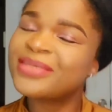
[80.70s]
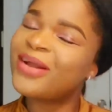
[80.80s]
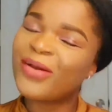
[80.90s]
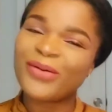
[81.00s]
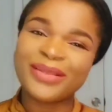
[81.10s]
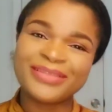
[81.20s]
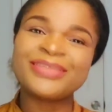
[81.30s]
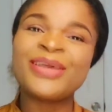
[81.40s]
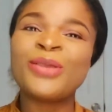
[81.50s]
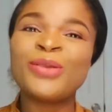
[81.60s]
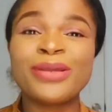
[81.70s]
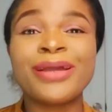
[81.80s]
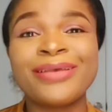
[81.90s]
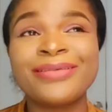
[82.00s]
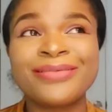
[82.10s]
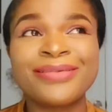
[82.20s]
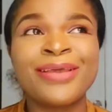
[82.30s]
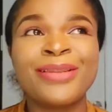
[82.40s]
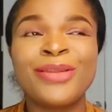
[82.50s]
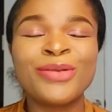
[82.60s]
All right, you guys,
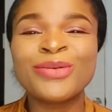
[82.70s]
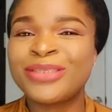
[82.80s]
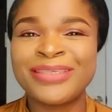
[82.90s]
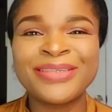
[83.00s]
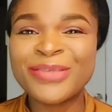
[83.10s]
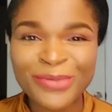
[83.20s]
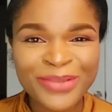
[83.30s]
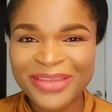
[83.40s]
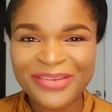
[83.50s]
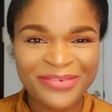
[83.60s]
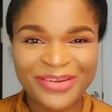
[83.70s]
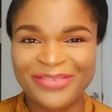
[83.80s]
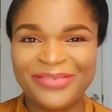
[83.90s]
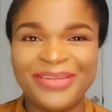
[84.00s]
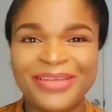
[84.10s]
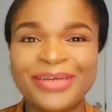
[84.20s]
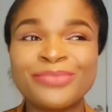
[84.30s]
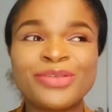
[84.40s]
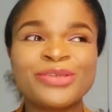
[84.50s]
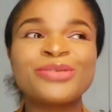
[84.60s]
did you notice something different today? I'm
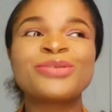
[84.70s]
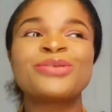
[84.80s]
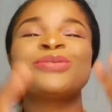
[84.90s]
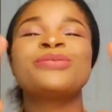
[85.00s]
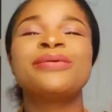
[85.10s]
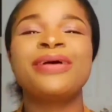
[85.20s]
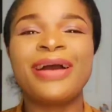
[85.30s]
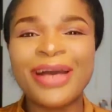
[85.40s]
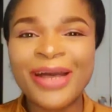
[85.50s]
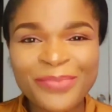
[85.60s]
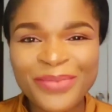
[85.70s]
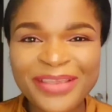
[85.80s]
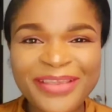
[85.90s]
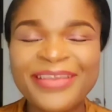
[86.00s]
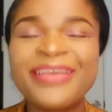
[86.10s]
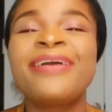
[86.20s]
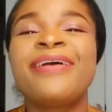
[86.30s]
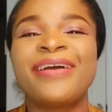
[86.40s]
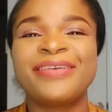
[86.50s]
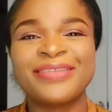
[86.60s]
just so happy,
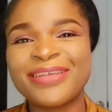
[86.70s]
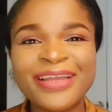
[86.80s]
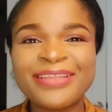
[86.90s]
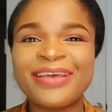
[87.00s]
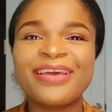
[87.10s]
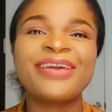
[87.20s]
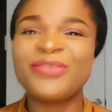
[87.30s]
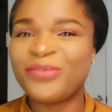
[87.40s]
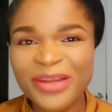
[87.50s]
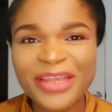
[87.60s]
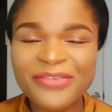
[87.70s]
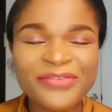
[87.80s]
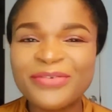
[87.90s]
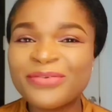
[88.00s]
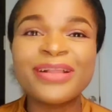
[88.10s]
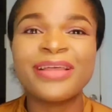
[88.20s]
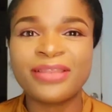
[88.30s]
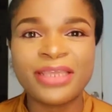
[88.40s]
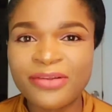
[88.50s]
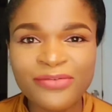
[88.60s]
excited, grateful, and
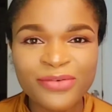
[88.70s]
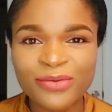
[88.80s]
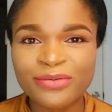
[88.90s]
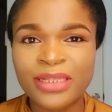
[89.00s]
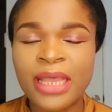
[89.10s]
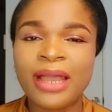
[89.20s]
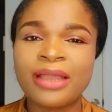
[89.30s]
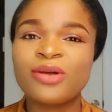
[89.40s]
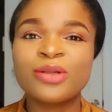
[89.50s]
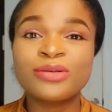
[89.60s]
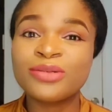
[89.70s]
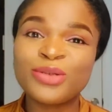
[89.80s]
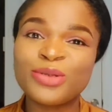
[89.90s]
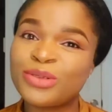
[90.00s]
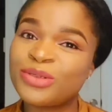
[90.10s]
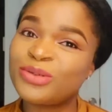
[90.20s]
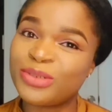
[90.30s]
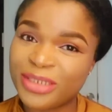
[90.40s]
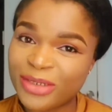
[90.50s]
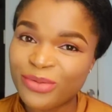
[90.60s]
thankful. I got good news to
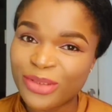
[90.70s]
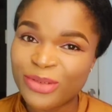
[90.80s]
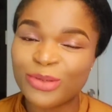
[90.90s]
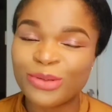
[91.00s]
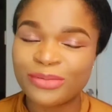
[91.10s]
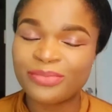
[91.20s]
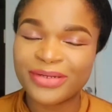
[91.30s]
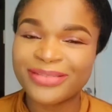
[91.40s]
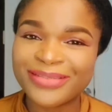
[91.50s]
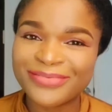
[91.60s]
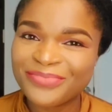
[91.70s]
share with you all, but